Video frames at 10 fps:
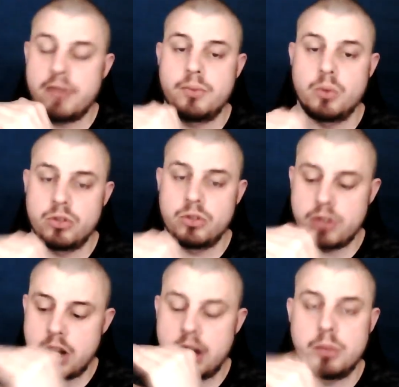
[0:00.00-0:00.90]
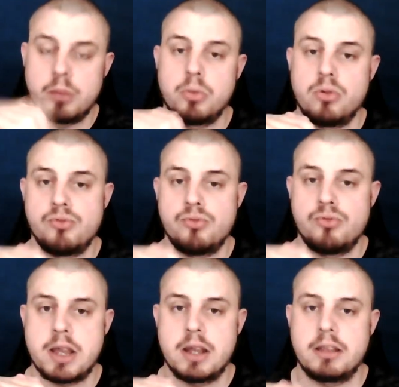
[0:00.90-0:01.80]
them 1 star and a pouring
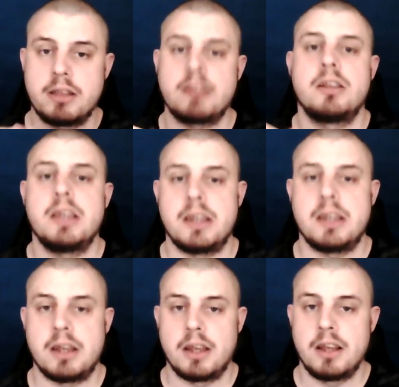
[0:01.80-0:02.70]
rate. They deleted it.